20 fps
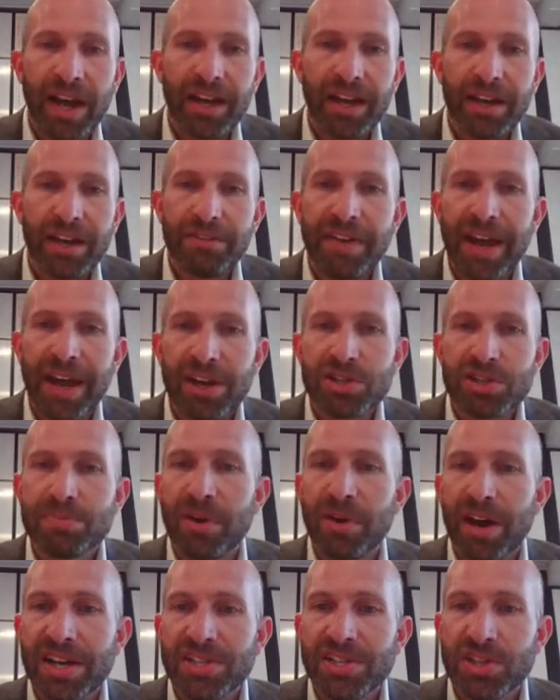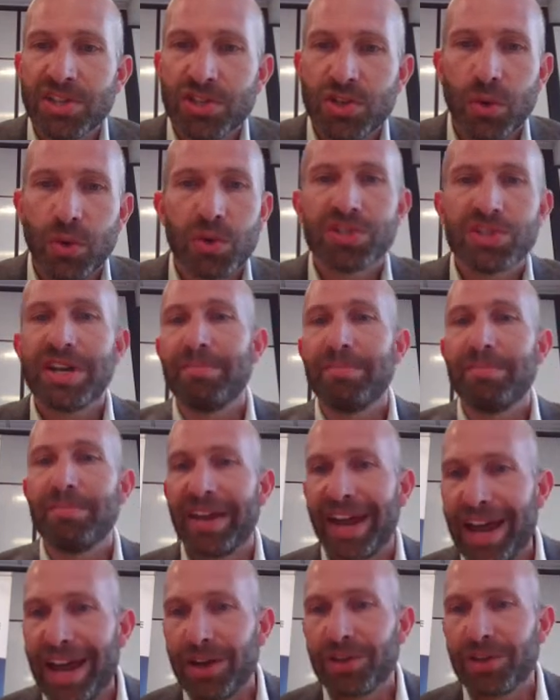if house prices or
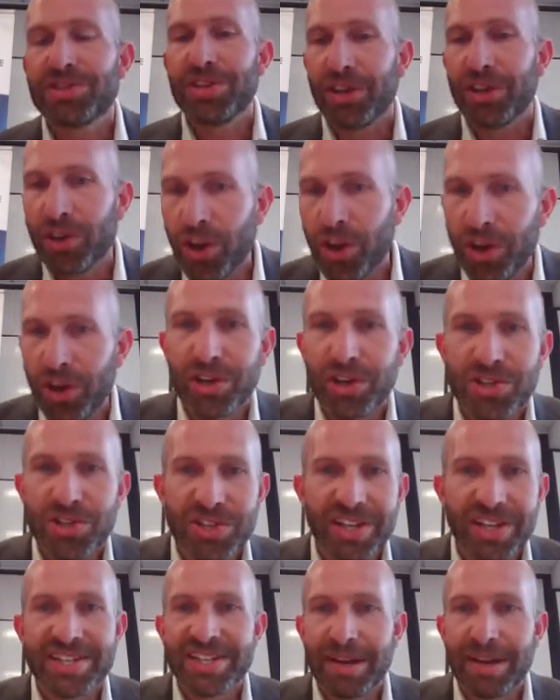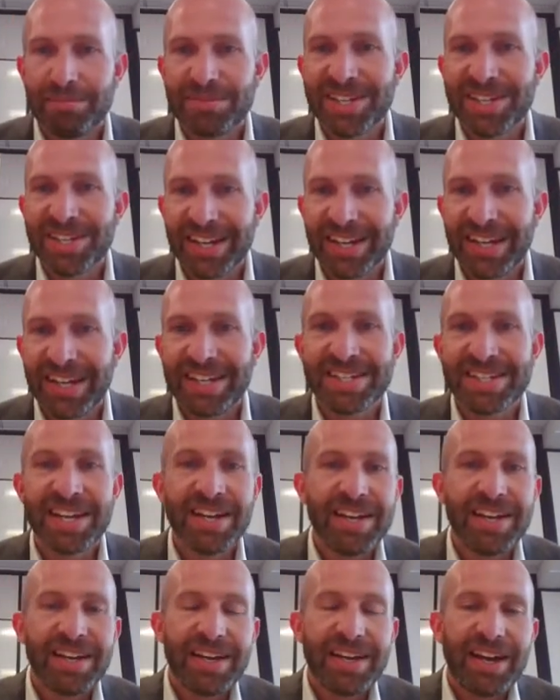something else occurs in some cities
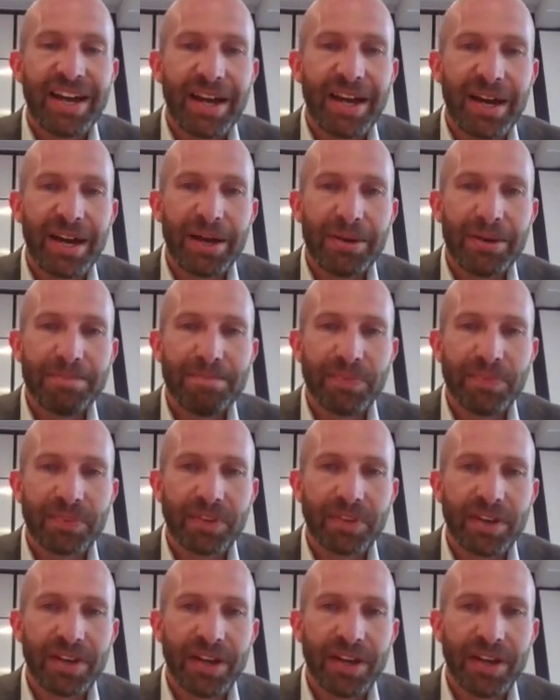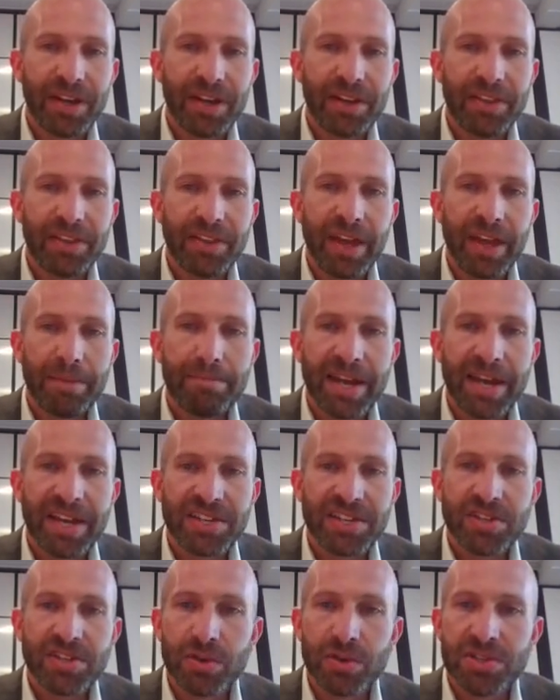that
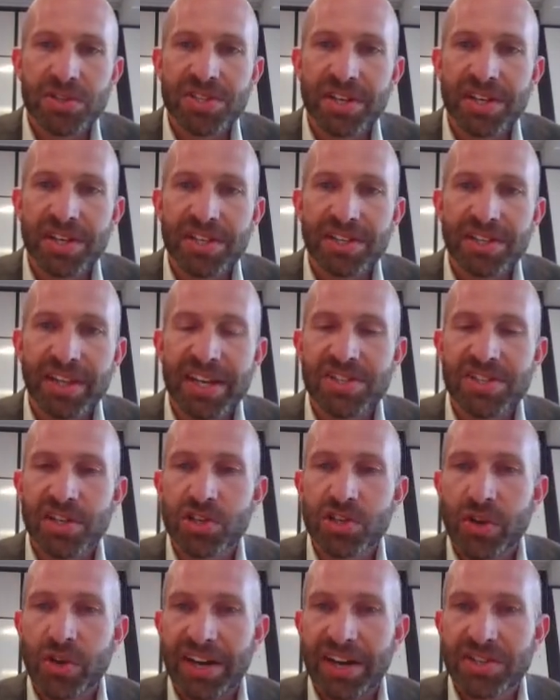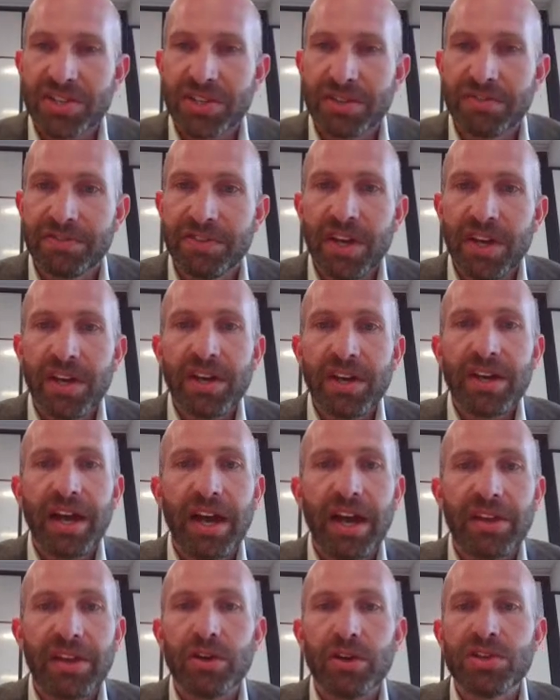makes those cities less attractive,
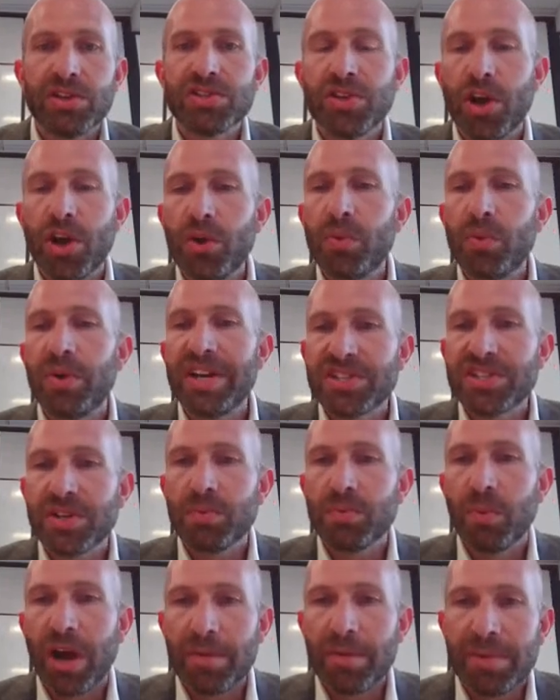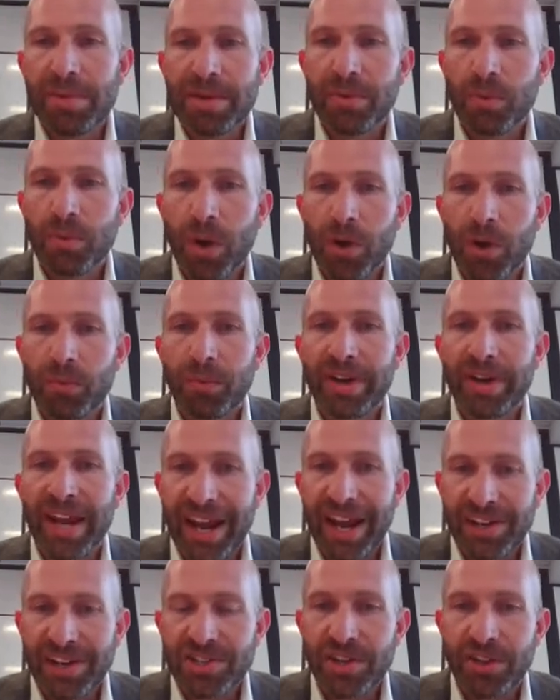there is no reason why people won't
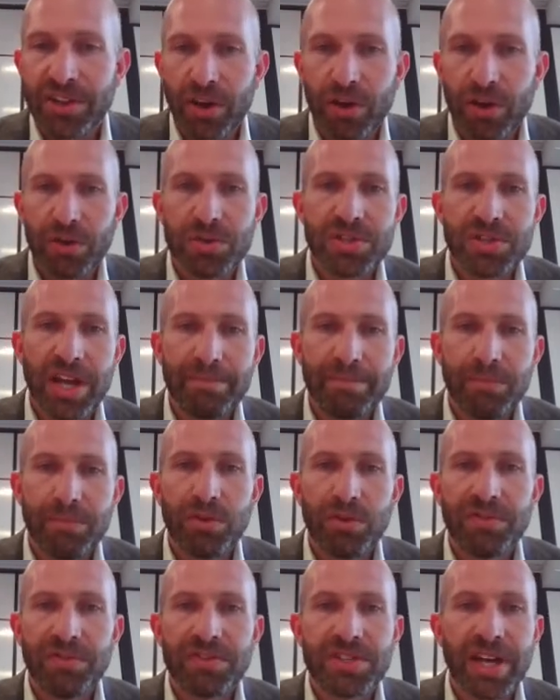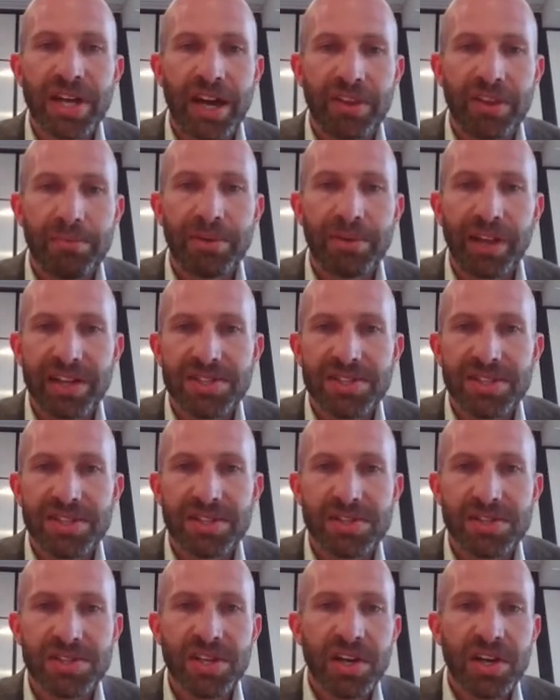react to those and move to other
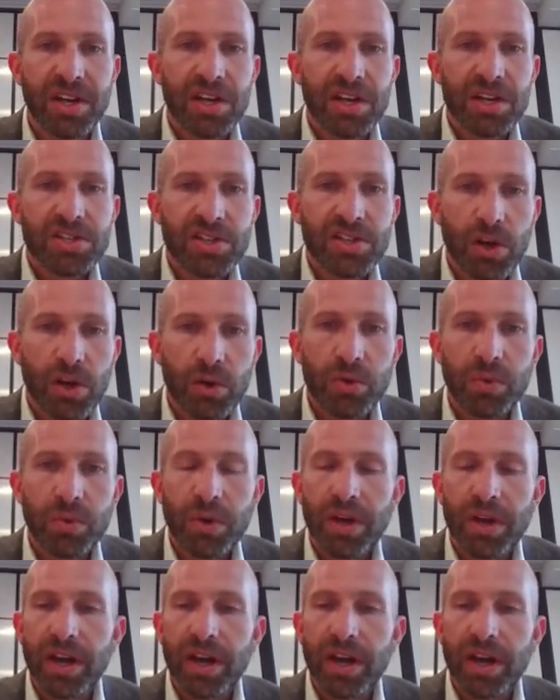places. So,